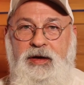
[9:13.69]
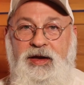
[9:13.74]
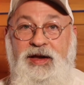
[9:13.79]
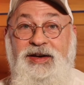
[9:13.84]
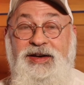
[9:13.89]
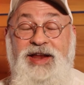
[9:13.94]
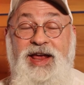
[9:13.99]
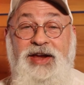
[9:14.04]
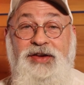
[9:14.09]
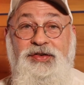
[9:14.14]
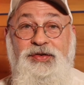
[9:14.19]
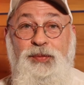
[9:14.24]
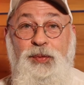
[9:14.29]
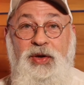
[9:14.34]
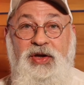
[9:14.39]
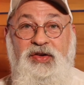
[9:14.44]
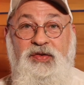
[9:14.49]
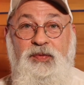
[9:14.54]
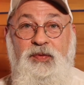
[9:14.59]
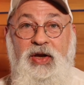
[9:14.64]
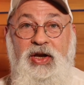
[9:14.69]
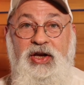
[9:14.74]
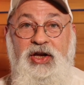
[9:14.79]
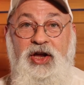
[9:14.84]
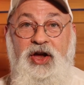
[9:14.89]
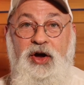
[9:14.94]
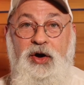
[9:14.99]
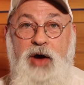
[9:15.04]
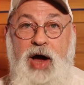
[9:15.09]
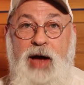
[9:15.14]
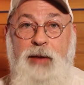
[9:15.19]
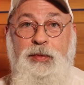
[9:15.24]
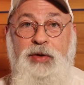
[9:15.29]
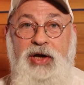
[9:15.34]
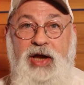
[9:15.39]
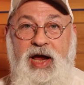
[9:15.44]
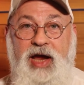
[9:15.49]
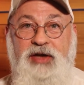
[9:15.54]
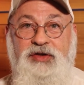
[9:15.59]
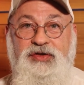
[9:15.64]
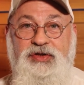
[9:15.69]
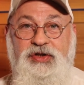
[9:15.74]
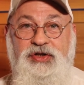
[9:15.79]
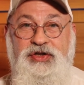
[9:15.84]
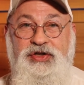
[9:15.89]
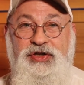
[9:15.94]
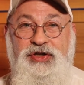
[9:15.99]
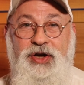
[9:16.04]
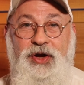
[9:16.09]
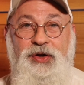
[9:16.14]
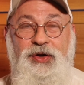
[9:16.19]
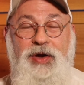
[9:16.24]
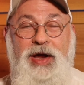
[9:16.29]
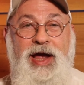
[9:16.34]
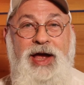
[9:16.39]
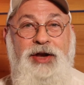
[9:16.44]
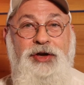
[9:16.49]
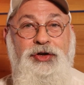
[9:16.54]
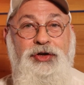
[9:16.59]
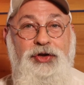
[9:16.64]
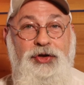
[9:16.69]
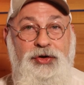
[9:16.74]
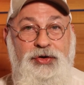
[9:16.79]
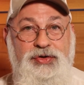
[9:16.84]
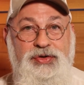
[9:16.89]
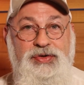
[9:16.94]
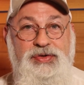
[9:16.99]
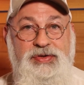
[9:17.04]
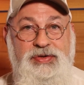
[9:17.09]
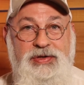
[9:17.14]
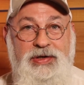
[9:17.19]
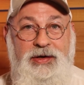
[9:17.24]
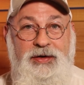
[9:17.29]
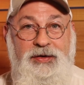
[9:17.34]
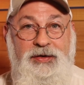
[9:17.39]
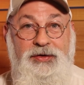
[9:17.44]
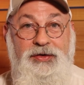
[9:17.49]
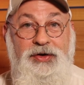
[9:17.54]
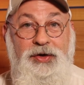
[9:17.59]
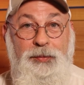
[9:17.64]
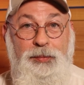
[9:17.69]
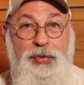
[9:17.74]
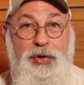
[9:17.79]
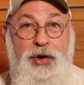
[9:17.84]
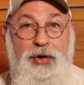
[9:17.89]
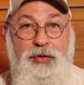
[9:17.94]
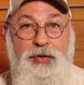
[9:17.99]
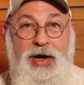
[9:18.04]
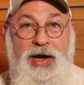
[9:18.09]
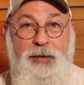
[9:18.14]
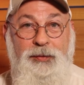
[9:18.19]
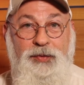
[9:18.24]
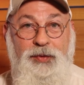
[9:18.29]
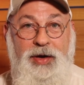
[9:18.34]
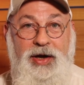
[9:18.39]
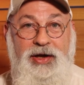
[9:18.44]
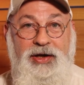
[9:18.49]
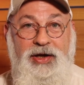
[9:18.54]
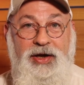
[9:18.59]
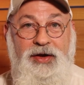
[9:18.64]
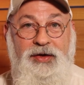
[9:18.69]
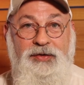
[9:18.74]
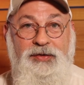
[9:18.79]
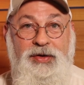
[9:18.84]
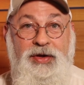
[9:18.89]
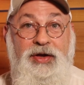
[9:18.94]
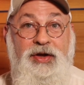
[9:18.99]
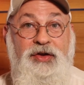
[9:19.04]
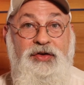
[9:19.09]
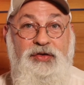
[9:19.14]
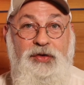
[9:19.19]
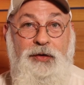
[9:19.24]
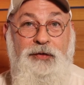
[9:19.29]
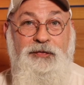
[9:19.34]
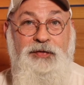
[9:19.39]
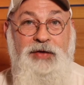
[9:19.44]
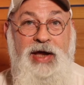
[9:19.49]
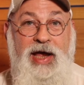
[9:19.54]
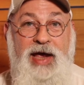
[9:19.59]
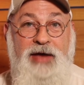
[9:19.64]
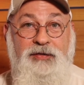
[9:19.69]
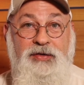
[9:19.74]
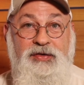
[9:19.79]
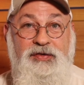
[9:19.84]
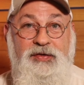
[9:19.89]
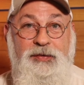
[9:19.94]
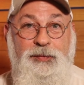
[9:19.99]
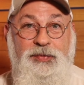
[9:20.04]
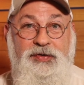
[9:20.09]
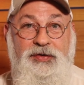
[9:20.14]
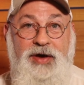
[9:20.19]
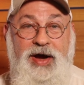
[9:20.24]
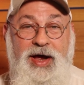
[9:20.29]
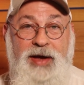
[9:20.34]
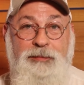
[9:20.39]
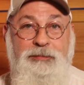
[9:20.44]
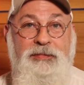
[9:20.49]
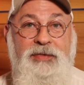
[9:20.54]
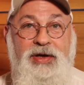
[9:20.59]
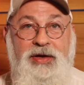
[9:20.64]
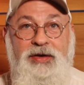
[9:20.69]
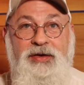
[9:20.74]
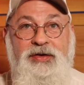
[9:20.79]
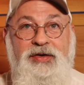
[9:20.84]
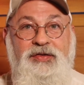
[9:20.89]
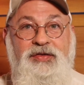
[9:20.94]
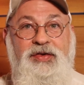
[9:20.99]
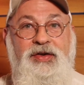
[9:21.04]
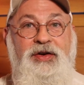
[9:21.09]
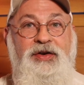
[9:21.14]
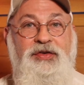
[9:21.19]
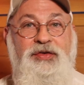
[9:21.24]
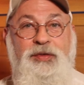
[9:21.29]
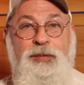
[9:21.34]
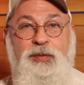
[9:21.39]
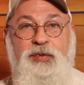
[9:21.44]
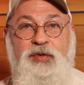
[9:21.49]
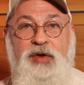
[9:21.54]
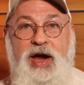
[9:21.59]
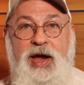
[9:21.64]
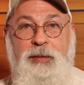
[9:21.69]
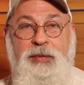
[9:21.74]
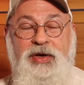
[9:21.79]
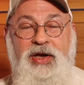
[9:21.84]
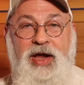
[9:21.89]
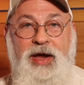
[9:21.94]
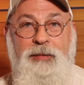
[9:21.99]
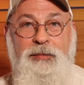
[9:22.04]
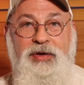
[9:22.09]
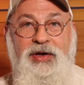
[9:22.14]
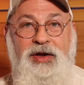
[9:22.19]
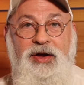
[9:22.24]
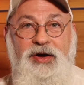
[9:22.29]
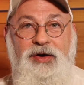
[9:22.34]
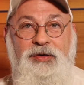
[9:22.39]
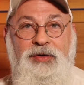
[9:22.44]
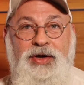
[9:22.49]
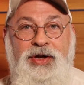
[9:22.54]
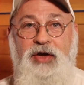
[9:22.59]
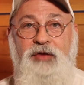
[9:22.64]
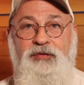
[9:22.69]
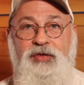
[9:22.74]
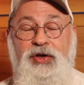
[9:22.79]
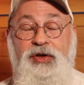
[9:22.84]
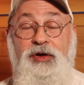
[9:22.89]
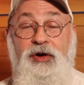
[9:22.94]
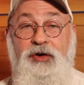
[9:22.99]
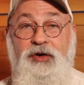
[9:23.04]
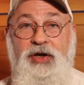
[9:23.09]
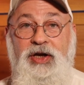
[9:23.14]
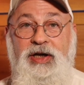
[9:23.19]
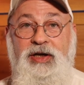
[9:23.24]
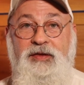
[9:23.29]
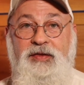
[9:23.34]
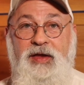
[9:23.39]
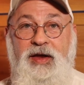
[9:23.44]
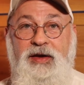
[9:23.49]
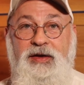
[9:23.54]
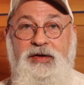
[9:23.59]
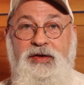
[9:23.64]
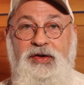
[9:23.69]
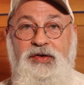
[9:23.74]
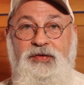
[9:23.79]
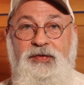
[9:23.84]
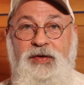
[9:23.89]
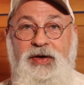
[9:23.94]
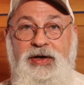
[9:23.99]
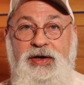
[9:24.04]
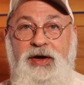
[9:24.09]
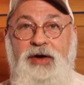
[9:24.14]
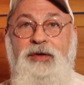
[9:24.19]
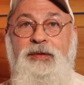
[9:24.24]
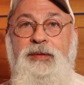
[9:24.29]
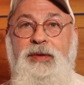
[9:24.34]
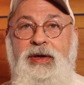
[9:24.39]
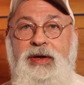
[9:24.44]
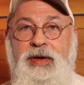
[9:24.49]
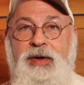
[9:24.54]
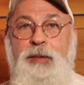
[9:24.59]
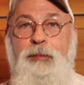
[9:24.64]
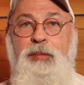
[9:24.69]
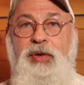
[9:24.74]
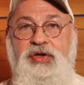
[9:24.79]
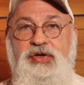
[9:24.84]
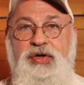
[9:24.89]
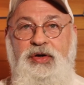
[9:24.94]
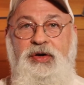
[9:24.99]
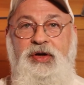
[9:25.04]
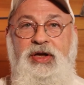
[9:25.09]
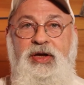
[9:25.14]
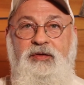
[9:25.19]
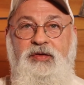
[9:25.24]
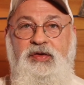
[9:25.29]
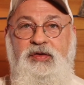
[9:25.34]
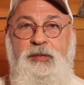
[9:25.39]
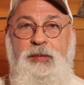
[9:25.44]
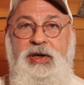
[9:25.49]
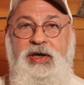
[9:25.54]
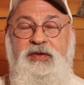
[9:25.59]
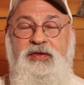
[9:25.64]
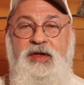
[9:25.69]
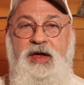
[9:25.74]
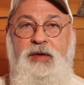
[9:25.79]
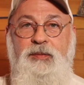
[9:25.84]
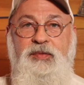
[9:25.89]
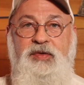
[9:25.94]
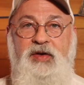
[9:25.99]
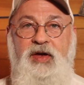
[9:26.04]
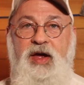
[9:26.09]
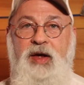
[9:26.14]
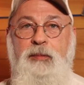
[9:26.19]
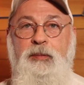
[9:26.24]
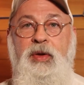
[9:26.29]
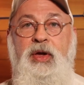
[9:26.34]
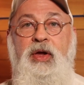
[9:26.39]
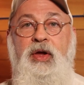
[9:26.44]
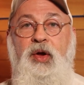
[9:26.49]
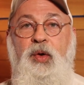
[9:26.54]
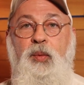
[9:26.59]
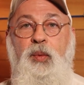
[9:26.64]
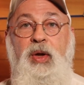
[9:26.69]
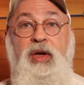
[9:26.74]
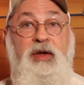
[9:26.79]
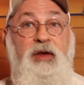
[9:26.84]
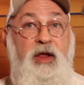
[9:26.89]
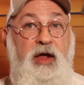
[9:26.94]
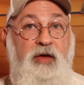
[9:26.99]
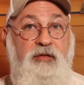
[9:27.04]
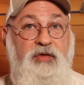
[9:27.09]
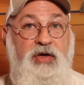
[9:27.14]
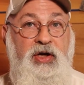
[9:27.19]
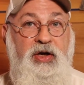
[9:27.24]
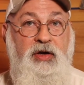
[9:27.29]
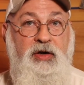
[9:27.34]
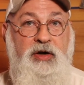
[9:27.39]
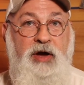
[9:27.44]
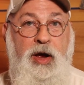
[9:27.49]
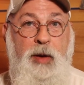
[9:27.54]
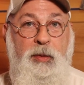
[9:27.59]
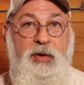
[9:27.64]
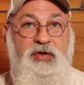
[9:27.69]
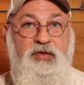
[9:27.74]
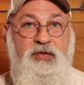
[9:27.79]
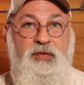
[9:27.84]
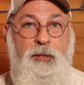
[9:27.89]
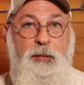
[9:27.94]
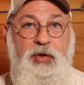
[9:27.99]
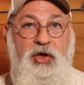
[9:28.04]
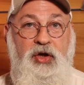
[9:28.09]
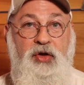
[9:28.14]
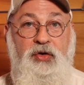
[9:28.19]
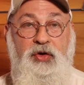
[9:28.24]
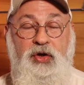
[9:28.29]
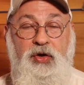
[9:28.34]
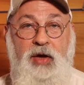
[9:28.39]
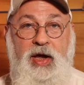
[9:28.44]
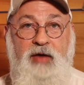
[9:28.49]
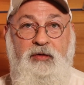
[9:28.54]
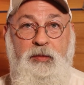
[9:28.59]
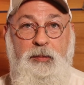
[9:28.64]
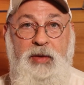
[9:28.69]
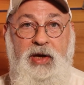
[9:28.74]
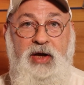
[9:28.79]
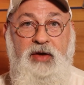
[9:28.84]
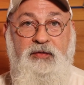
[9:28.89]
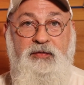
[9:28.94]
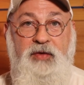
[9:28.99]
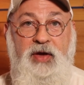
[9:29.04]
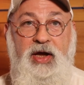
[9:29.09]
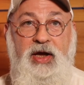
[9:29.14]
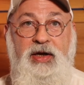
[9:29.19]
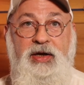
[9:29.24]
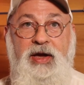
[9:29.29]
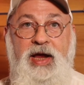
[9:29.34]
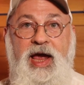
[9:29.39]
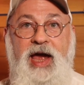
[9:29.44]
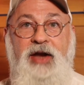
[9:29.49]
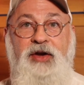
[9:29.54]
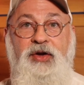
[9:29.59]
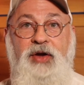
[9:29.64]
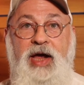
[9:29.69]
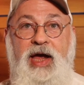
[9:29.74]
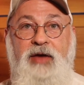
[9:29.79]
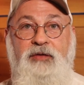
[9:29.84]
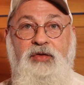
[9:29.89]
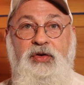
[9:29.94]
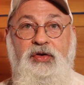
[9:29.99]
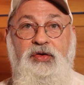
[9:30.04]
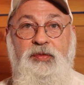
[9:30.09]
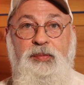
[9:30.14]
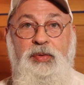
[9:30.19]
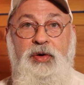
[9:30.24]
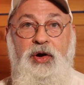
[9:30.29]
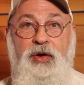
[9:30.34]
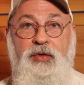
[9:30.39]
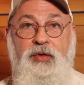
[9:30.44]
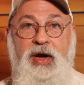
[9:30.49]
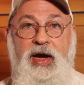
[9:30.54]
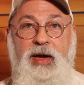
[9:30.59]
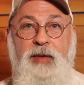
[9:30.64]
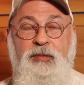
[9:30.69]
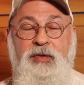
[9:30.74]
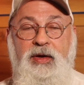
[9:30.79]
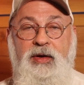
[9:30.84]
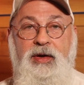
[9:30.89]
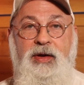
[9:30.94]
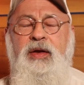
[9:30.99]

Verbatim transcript: In next week's video, I'm going to actually show you how to use your programmed radio. So if you haven't subscribed, consider subscribing down below. If you learned anything in this video, be sure to give us a big thumbs up. We'd love to hear comments from you. Do you have a Baofeng? How do you have yours programmed?